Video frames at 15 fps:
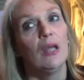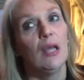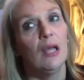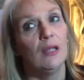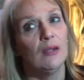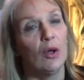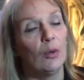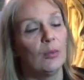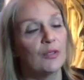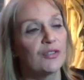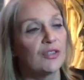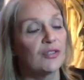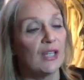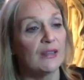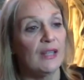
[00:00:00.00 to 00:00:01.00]
it
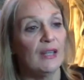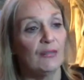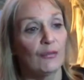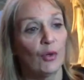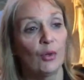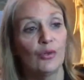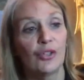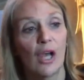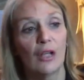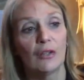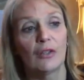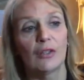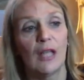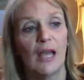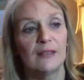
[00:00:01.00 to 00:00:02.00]
almost is like they have
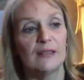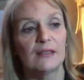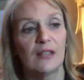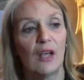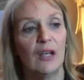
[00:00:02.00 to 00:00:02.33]
rose-colored glasses